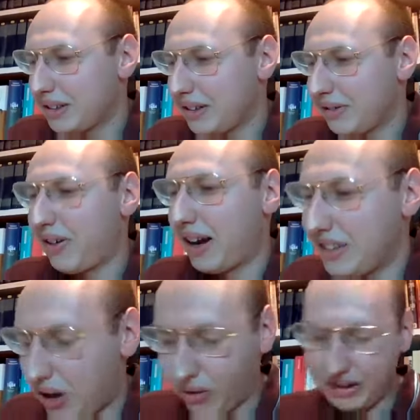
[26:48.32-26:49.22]
find
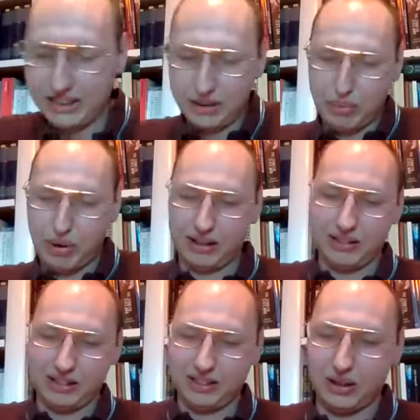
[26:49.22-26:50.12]
coalition
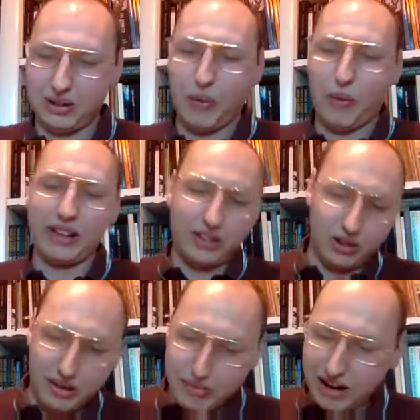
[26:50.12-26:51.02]
partners. So they went to
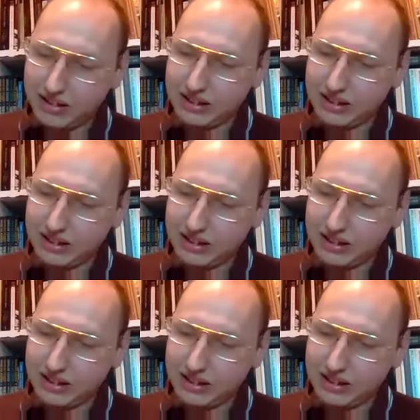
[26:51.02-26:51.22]
the American